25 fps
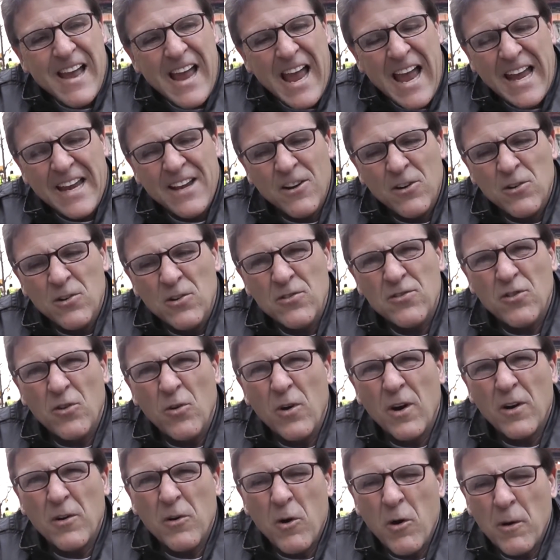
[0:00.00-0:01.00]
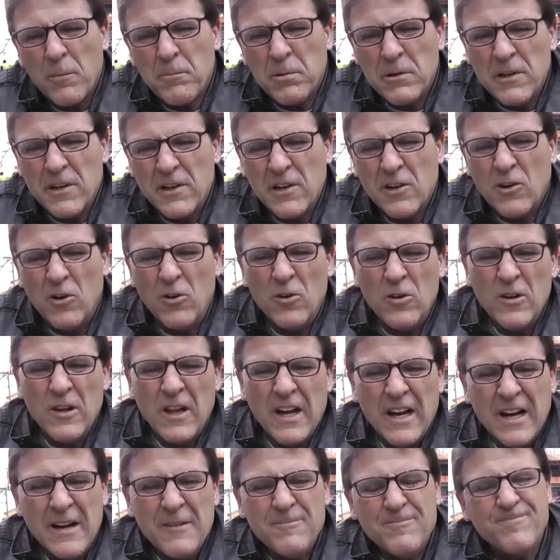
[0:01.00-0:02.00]
angles or political
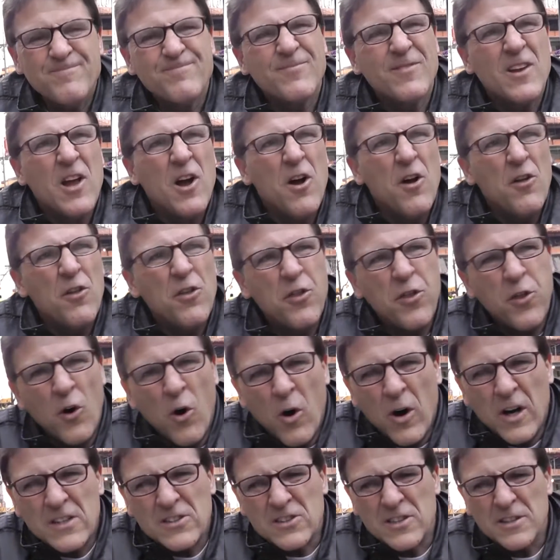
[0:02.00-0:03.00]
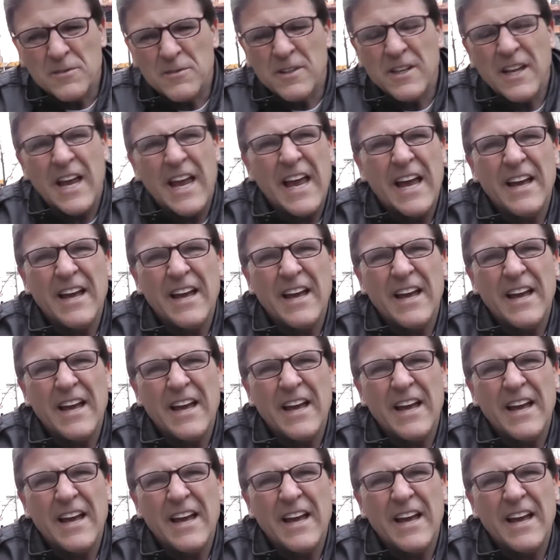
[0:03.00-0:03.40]
thoughts and